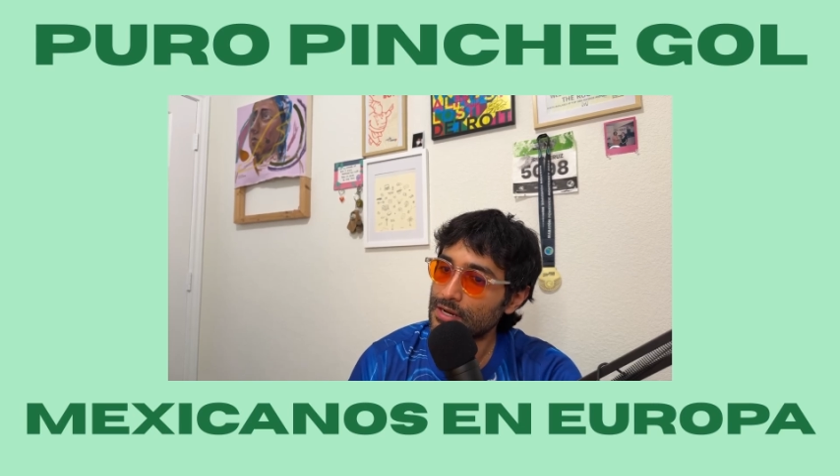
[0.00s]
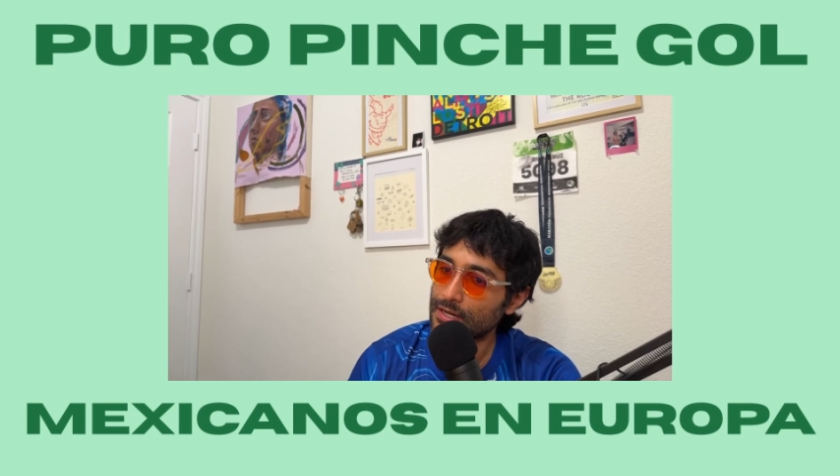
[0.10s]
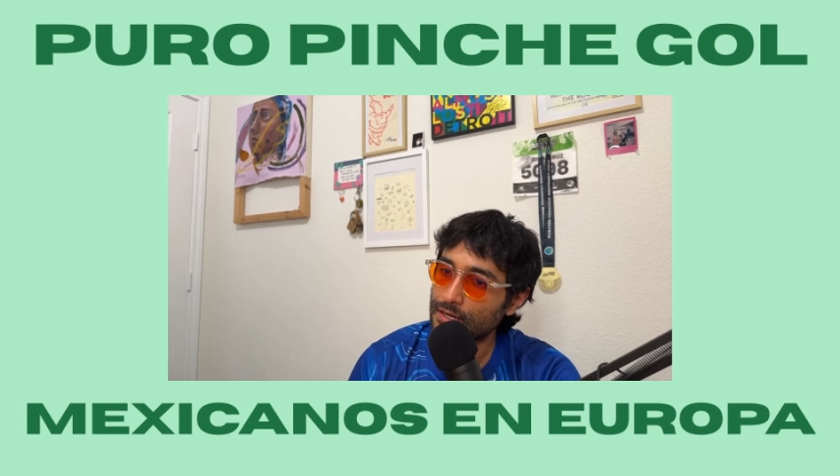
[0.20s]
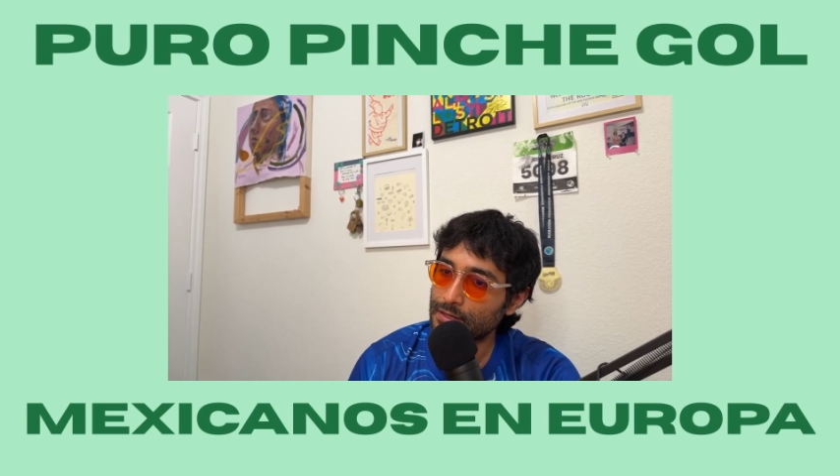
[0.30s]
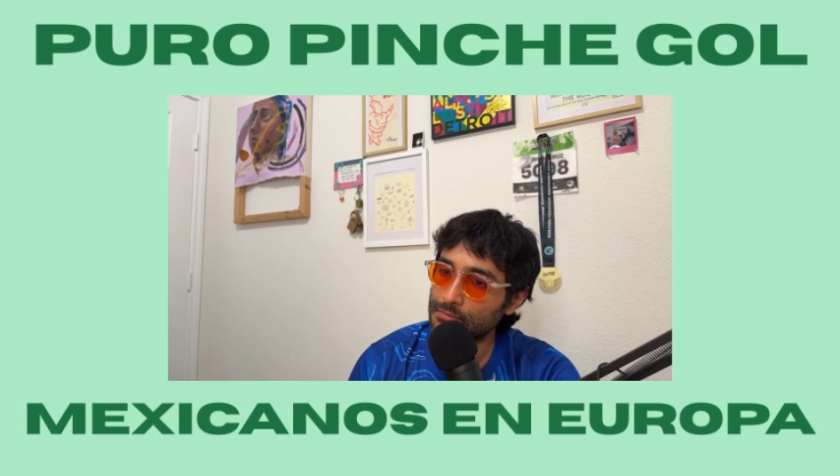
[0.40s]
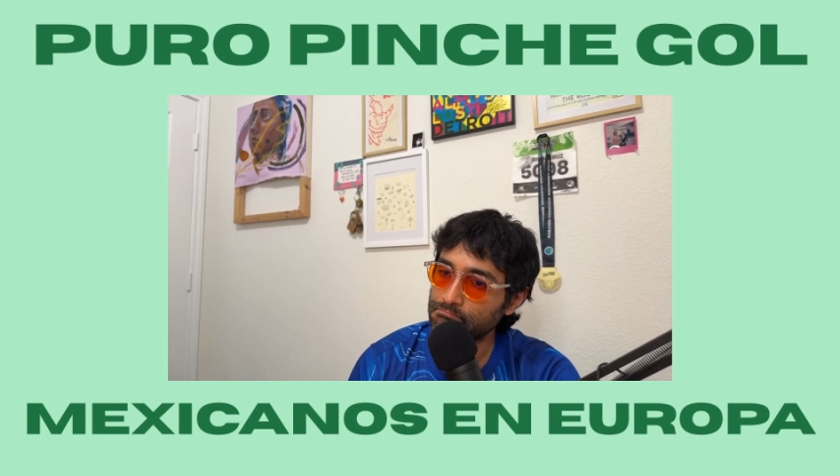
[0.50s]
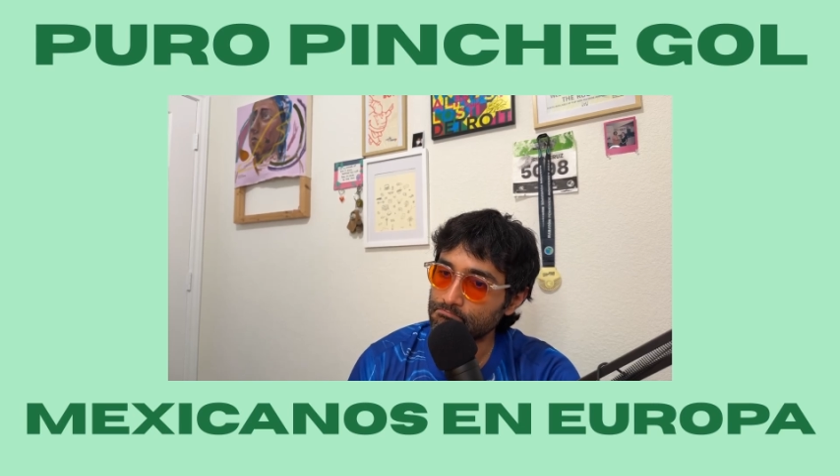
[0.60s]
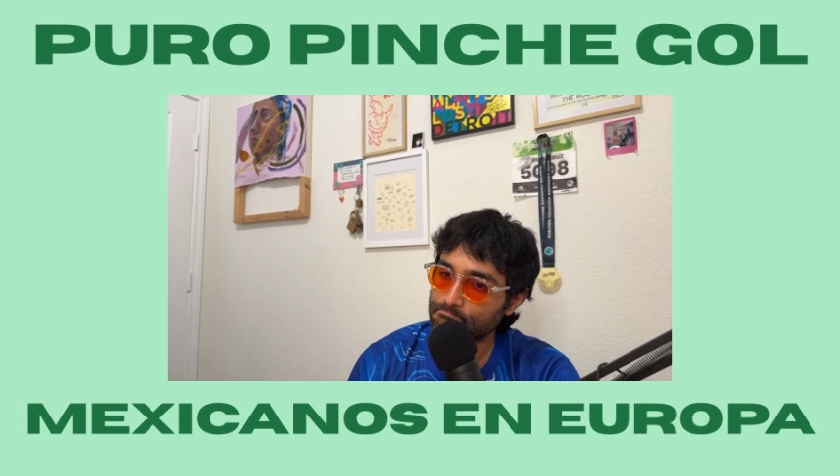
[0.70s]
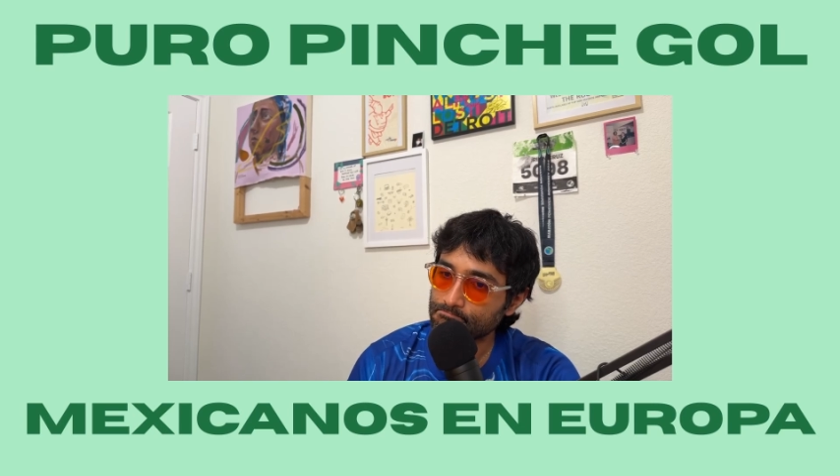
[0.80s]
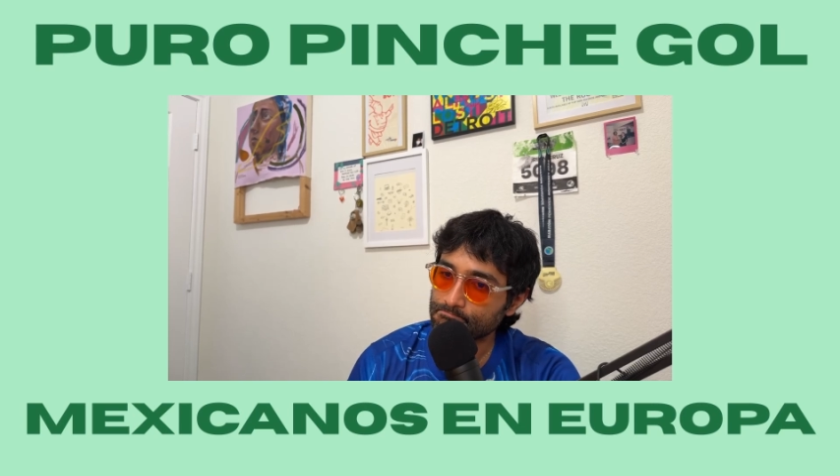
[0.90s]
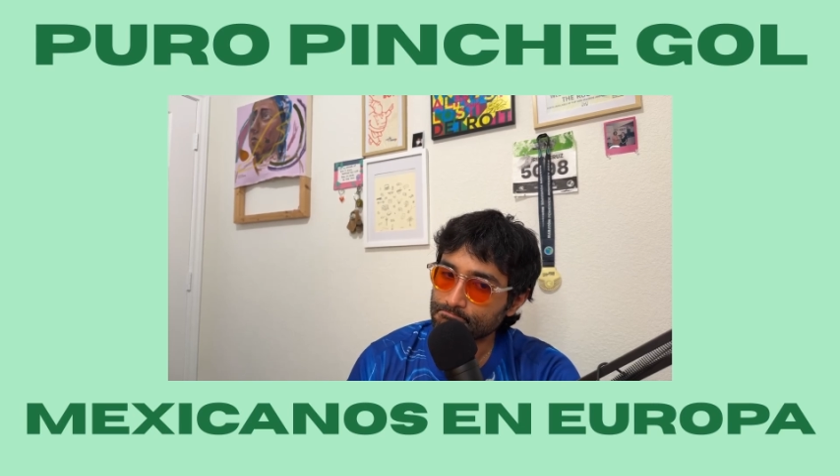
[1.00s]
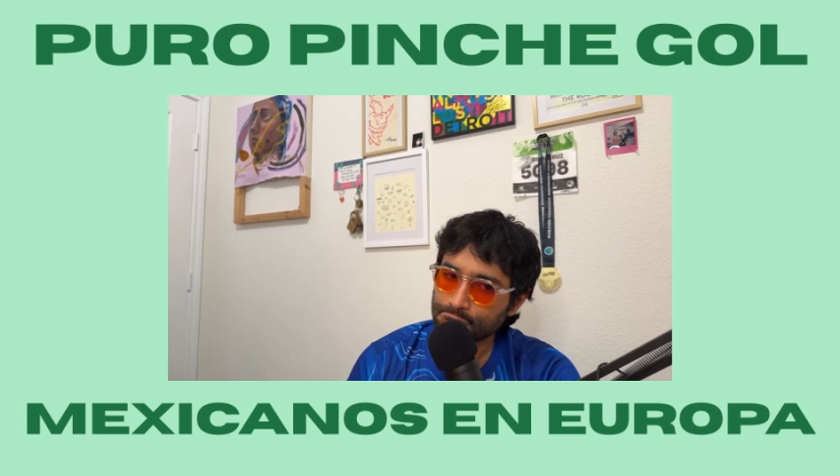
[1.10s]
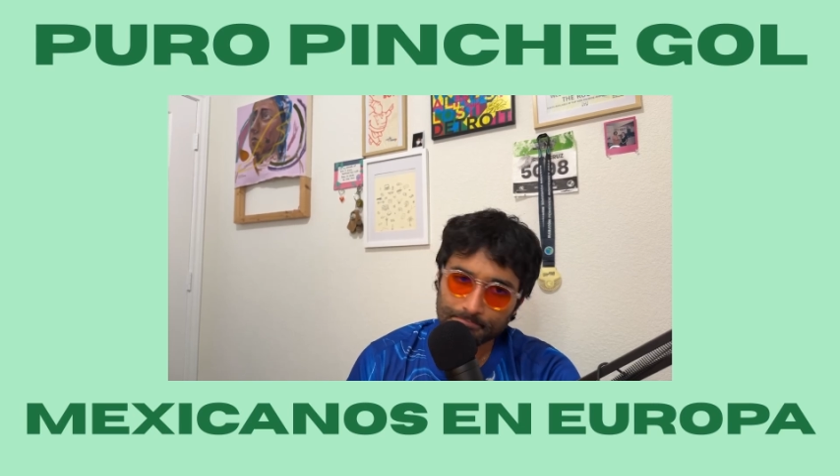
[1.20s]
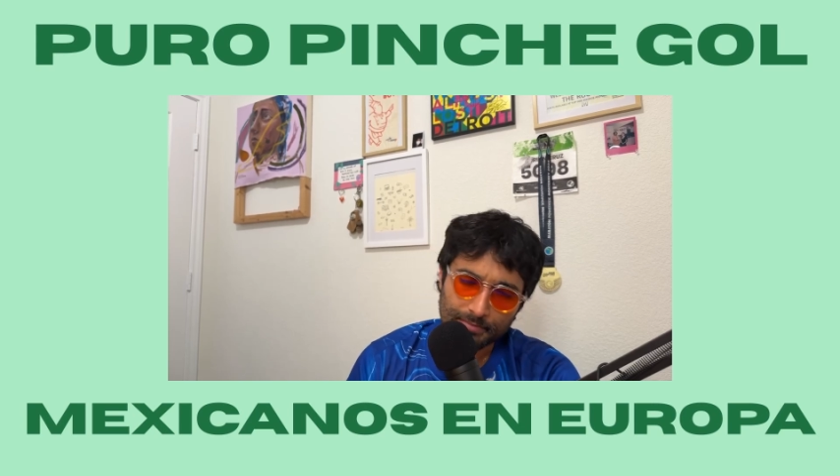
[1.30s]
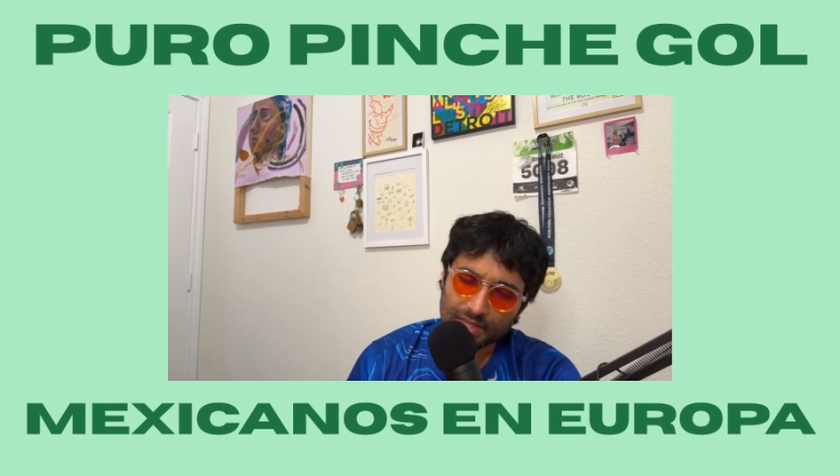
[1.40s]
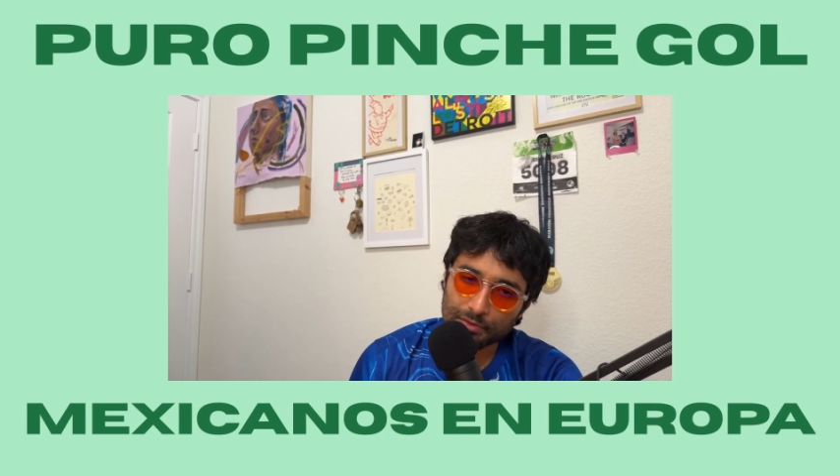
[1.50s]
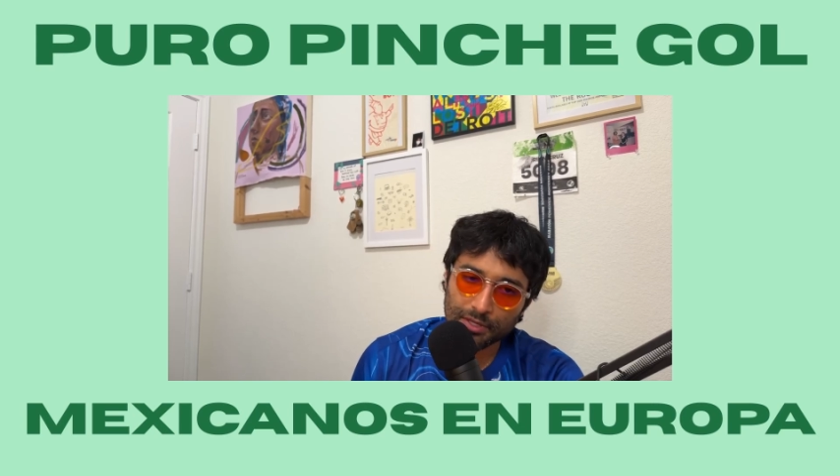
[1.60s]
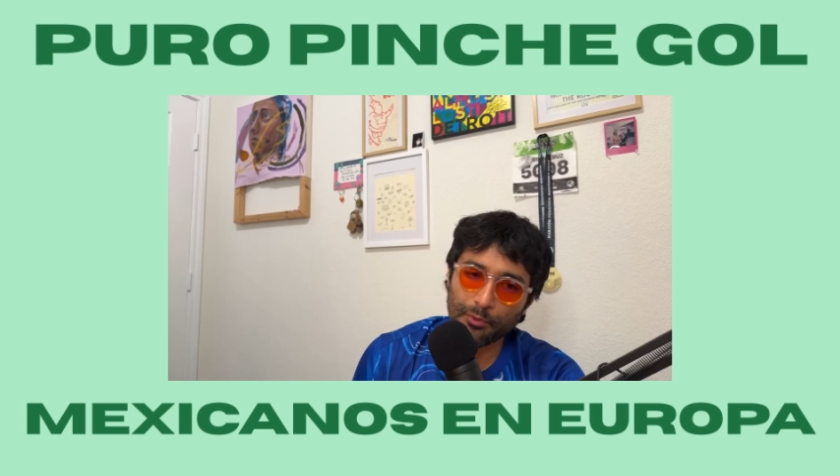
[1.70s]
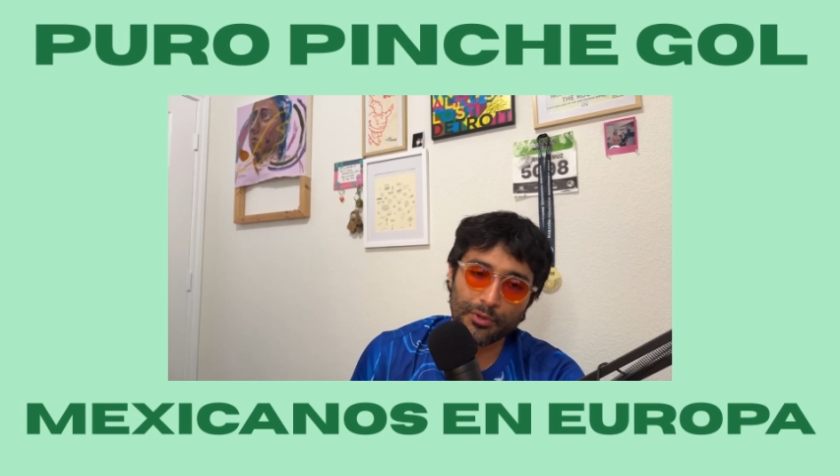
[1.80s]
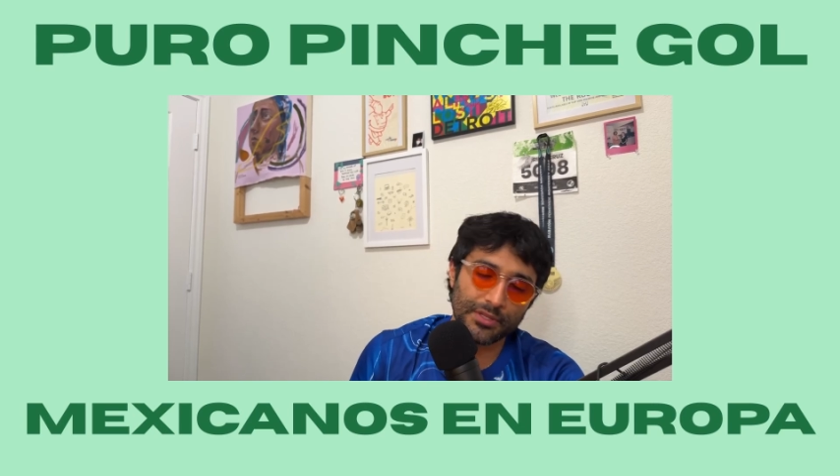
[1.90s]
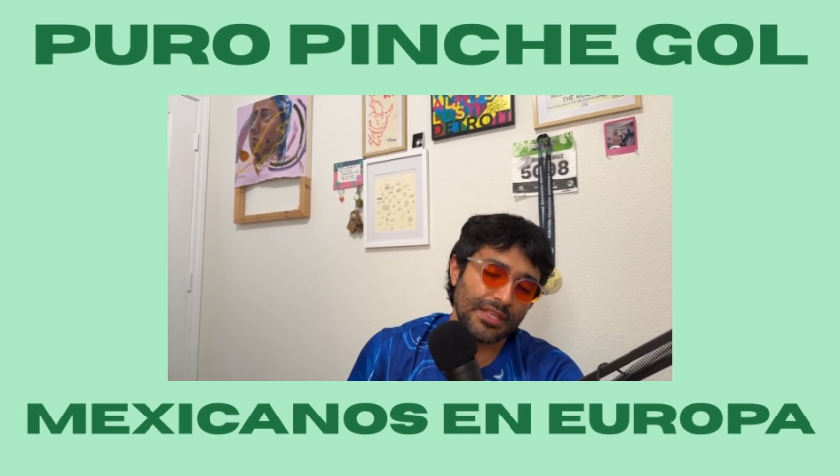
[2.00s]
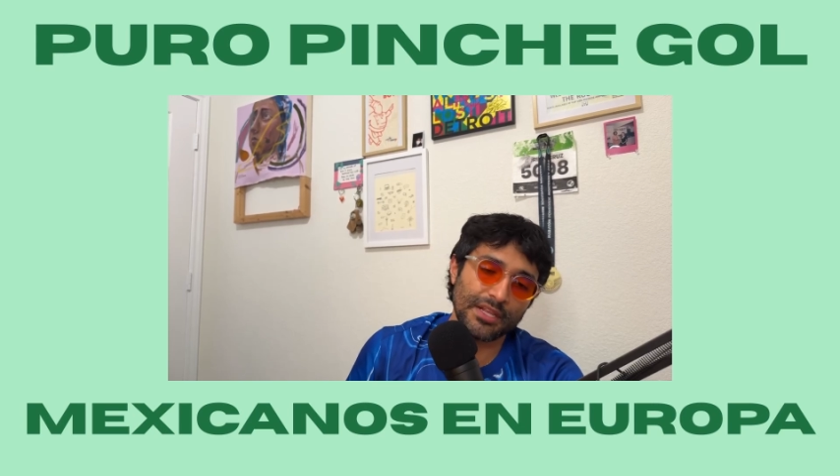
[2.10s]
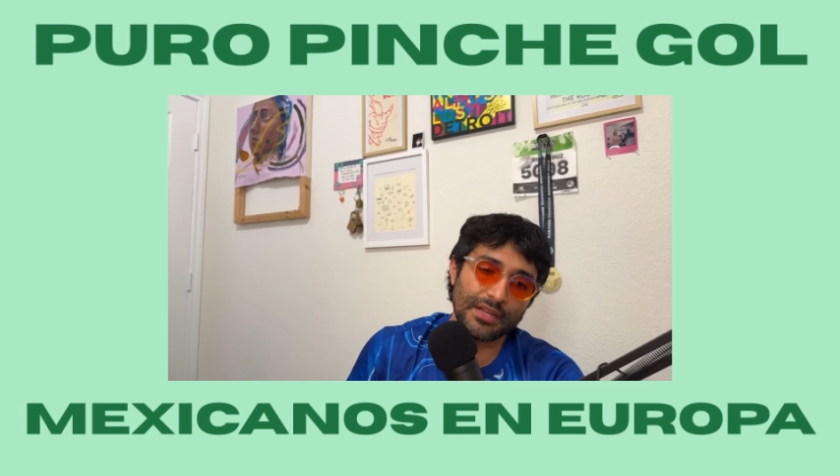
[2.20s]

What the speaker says: Um, they didn't